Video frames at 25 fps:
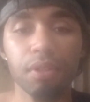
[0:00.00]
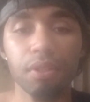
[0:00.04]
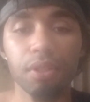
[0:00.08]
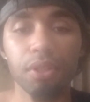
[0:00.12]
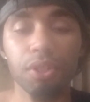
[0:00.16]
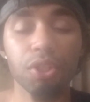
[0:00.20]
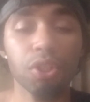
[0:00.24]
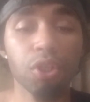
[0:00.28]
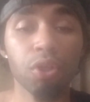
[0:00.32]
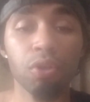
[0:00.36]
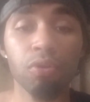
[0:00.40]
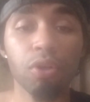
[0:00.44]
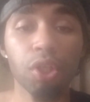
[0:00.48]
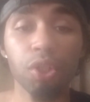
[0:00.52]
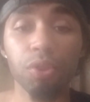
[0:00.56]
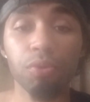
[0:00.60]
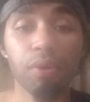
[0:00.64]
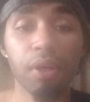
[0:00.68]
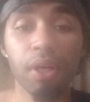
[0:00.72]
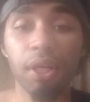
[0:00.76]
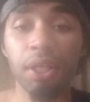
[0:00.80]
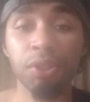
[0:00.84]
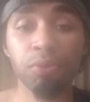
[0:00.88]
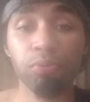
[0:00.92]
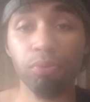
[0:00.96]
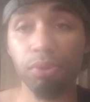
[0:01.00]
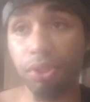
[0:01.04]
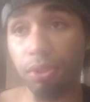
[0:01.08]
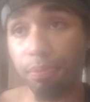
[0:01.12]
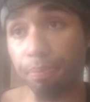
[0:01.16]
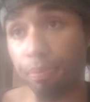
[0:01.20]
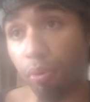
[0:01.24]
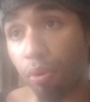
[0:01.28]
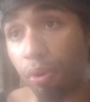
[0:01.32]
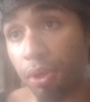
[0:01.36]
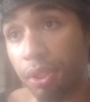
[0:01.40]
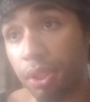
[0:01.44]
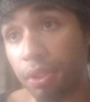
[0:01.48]
you know, otherwise, what's the
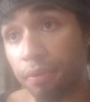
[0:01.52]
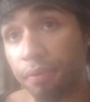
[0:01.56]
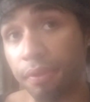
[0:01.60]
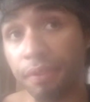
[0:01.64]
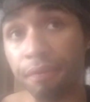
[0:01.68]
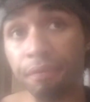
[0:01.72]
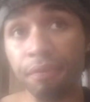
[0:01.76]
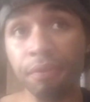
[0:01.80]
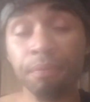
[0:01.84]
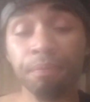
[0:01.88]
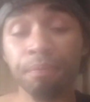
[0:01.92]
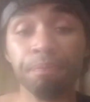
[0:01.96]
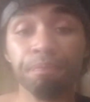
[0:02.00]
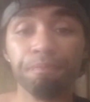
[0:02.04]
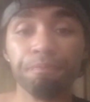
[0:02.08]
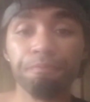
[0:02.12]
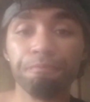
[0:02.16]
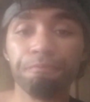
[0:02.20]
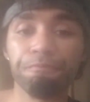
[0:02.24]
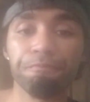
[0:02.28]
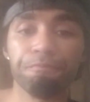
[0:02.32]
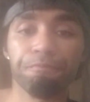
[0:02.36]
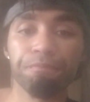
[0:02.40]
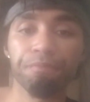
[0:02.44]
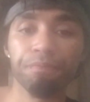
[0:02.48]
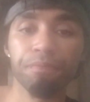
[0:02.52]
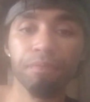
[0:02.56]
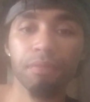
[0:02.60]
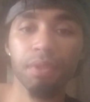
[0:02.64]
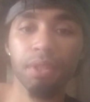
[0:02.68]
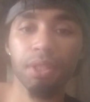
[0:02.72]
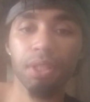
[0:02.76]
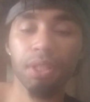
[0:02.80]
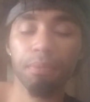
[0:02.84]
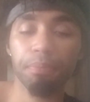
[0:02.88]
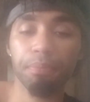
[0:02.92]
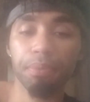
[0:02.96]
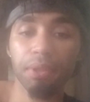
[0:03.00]
point of even
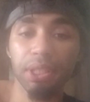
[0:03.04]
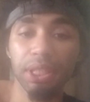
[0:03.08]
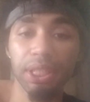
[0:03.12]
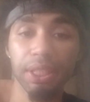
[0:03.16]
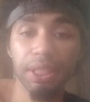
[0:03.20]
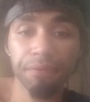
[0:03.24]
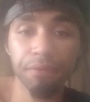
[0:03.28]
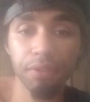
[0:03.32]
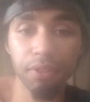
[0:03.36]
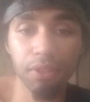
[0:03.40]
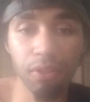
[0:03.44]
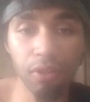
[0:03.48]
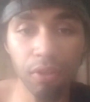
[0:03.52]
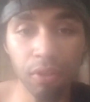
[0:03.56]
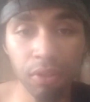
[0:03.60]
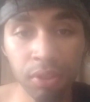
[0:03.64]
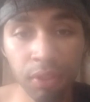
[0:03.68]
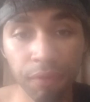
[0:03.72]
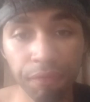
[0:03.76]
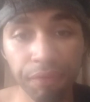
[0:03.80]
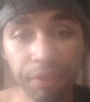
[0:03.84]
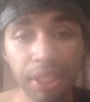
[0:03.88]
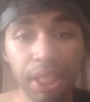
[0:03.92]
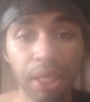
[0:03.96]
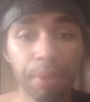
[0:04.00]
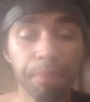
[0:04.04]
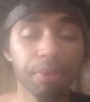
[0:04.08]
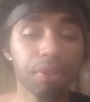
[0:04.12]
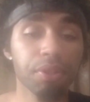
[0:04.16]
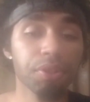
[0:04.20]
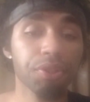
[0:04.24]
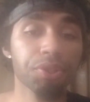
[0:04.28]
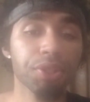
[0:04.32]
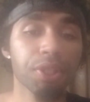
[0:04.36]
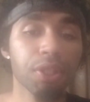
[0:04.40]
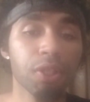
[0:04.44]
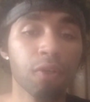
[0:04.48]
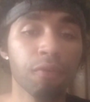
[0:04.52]
believing in God if you can't be
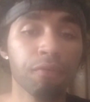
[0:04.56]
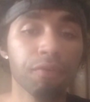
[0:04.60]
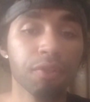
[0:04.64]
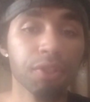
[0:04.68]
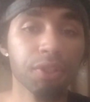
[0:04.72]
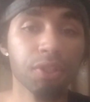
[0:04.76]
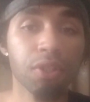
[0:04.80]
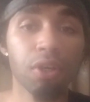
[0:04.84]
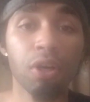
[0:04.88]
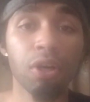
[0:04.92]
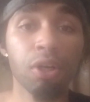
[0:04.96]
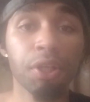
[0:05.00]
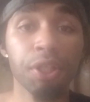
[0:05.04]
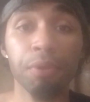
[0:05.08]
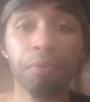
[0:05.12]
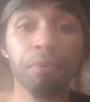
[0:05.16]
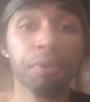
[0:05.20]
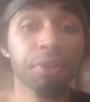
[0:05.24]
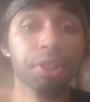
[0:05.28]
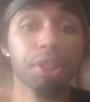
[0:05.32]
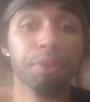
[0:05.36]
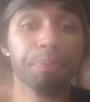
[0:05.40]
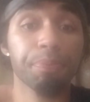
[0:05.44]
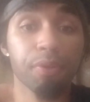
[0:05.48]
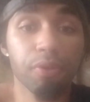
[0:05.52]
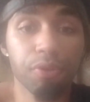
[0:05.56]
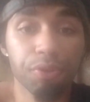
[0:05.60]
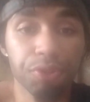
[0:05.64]
yourself? Because God, He wants you to be